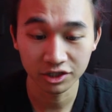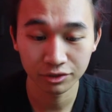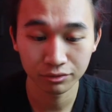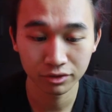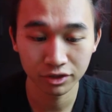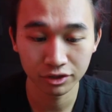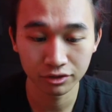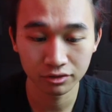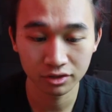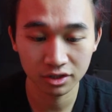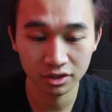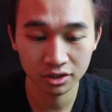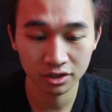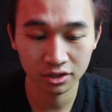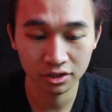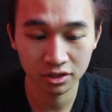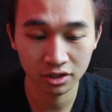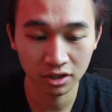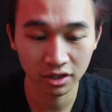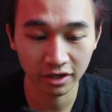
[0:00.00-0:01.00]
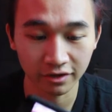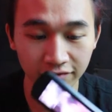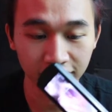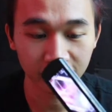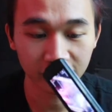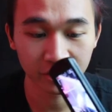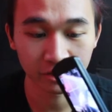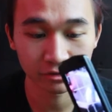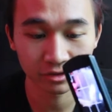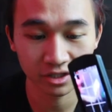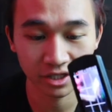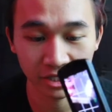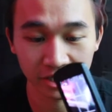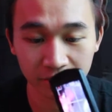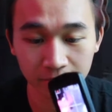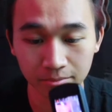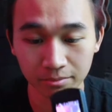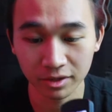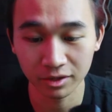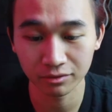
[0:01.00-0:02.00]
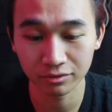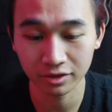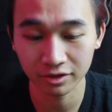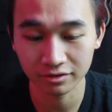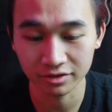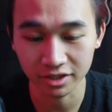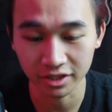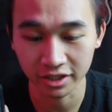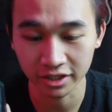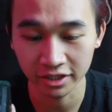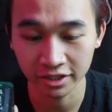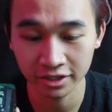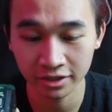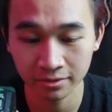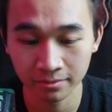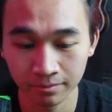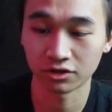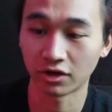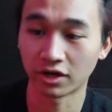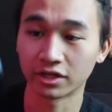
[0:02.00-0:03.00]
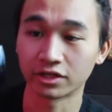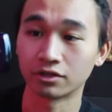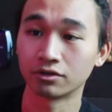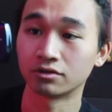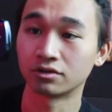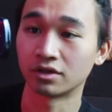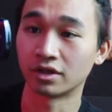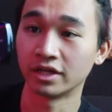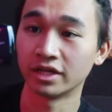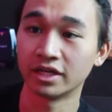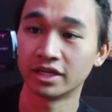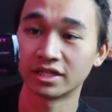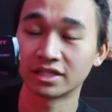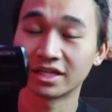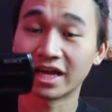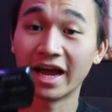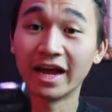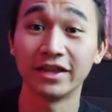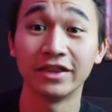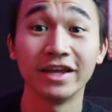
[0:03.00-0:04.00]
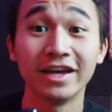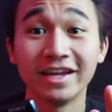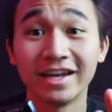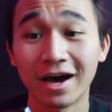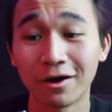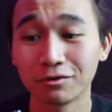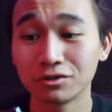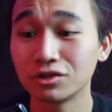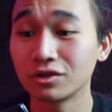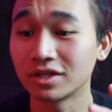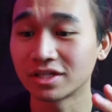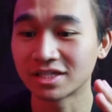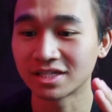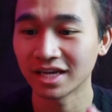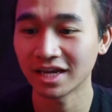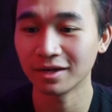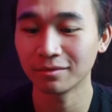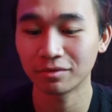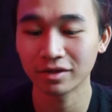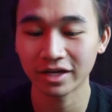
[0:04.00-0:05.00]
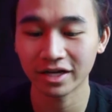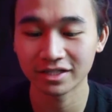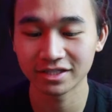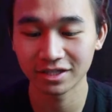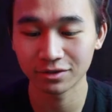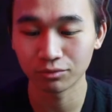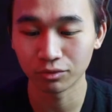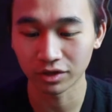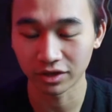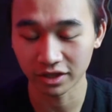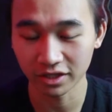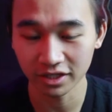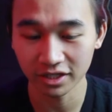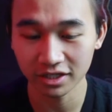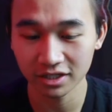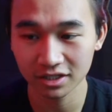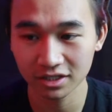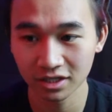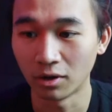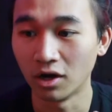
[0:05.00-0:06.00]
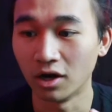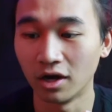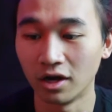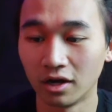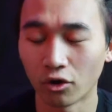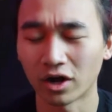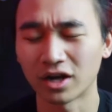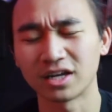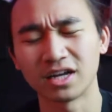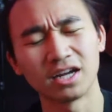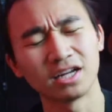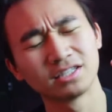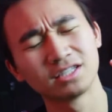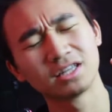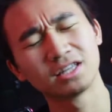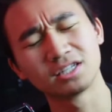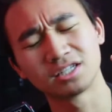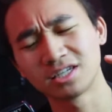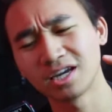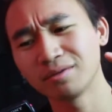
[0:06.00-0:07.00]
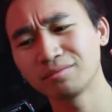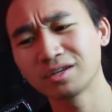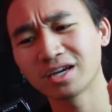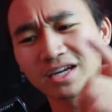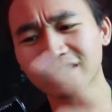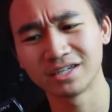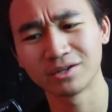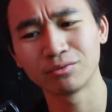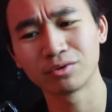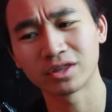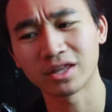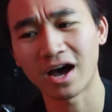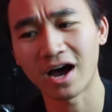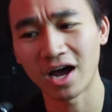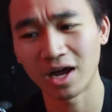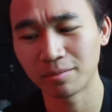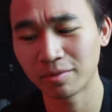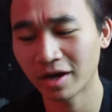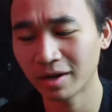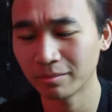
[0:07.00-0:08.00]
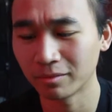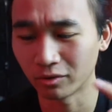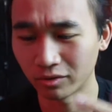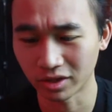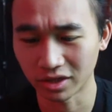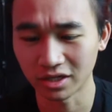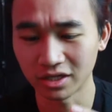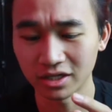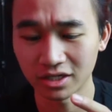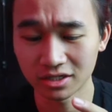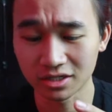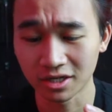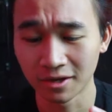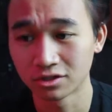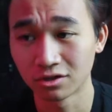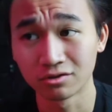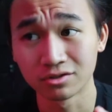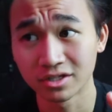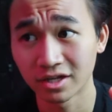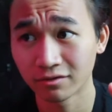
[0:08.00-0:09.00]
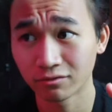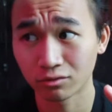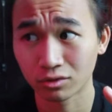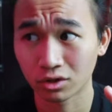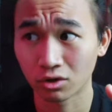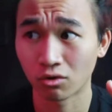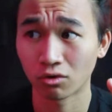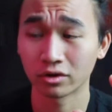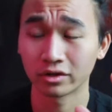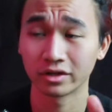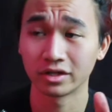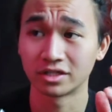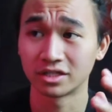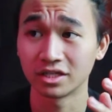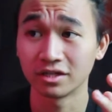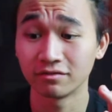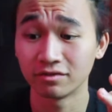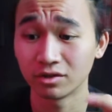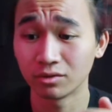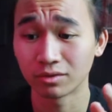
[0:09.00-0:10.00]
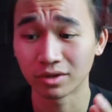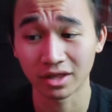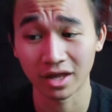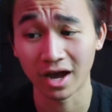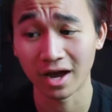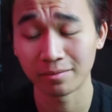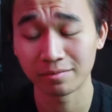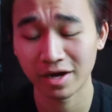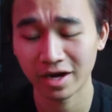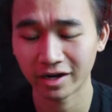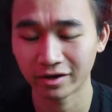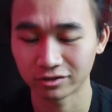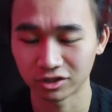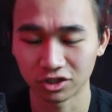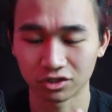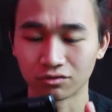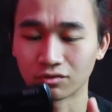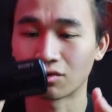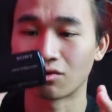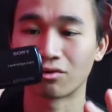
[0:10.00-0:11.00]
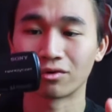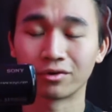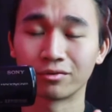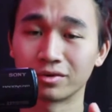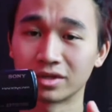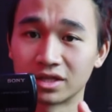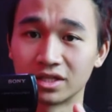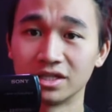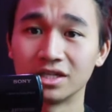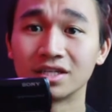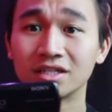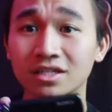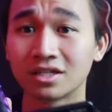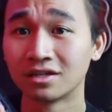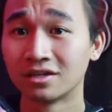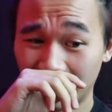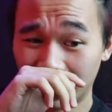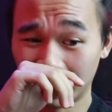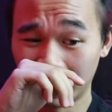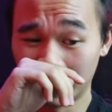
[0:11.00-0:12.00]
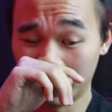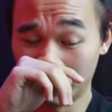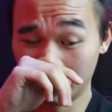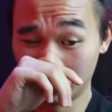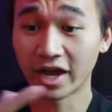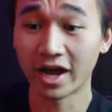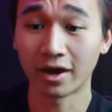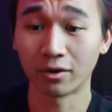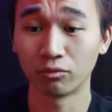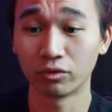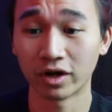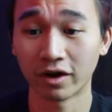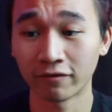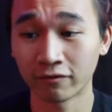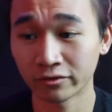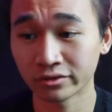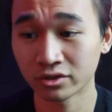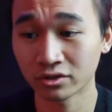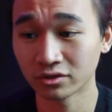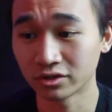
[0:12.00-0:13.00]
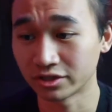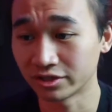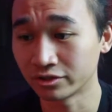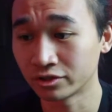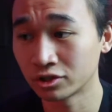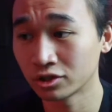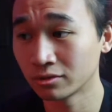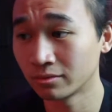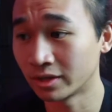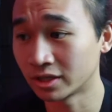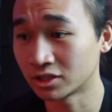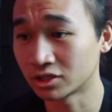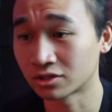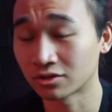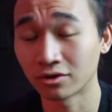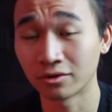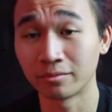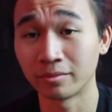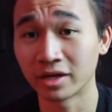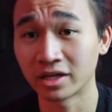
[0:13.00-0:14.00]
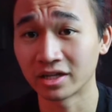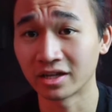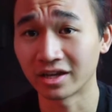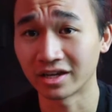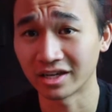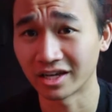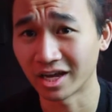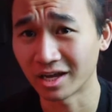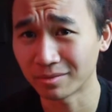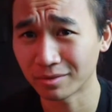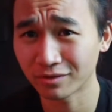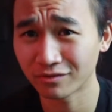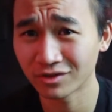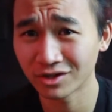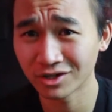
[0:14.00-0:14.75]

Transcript: she would use this to like videotape me when I was a kid. So I used this, and then I would do the same thing I did with this, I did the same thing I did with the iPad, but with this. So instead of recording the TV with the iPad, I just record it with this. And yeah, when I first started YouTube, I just started making like gaming